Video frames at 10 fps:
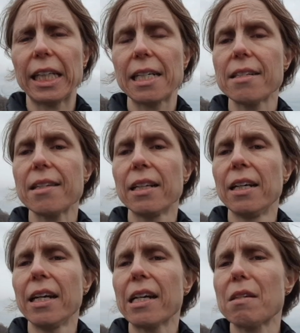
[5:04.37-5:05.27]
it is,
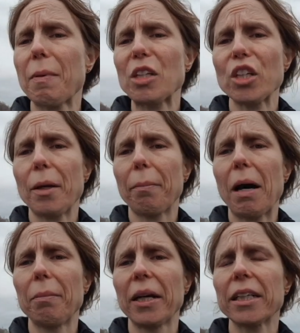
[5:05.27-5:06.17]
especially in
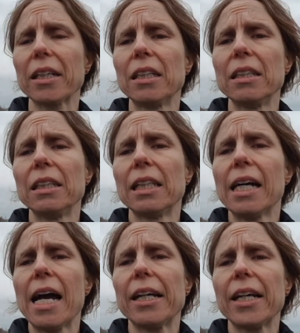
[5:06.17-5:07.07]
public.
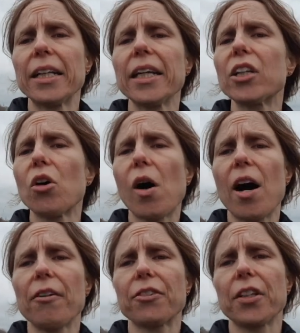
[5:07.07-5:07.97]
And then they go
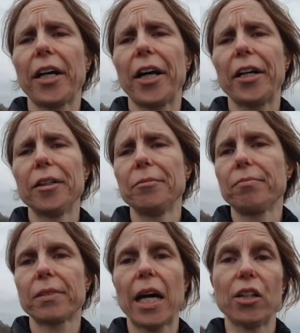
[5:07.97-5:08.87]
off to their,
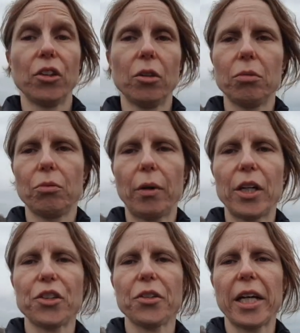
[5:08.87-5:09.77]
I don't know,
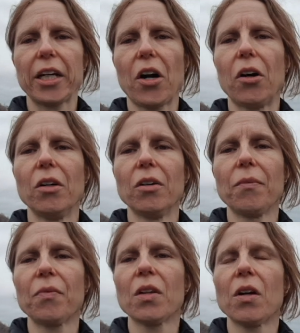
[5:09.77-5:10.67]
where do they go?
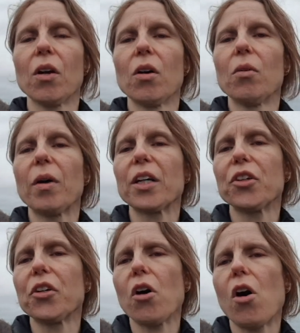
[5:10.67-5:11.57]
Well,
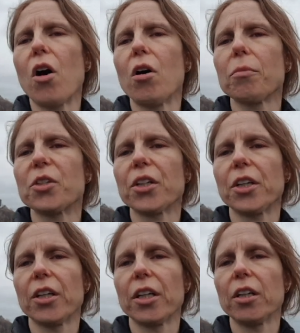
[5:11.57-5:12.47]
you go home to
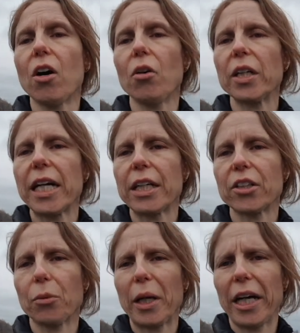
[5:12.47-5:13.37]
your holy
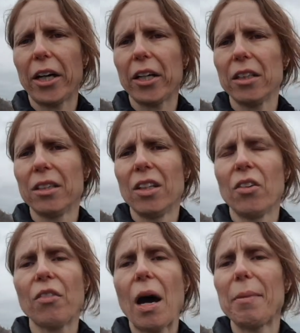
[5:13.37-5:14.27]
underwear,
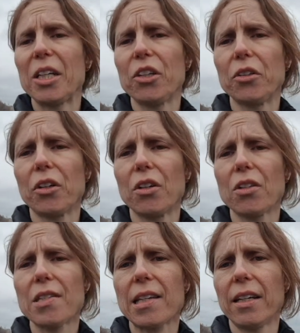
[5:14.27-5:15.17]
ramen
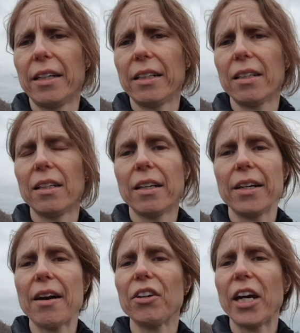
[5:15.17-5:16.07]
noodles, and
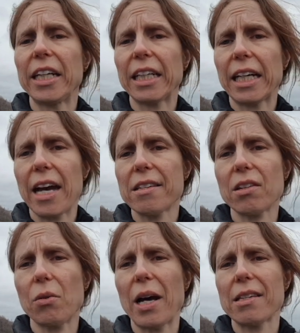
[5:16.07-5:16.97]
never-ending
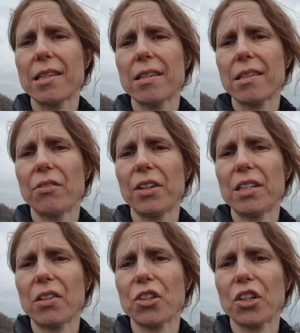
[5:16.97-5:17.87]
SOSs and
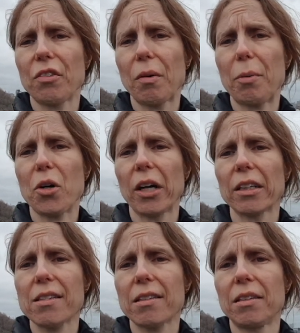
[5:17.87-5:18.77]
research and
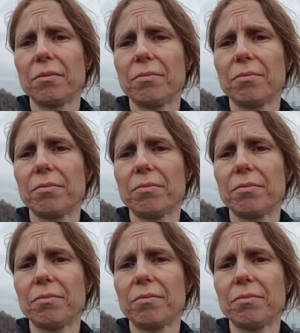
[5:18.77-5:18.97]
reports.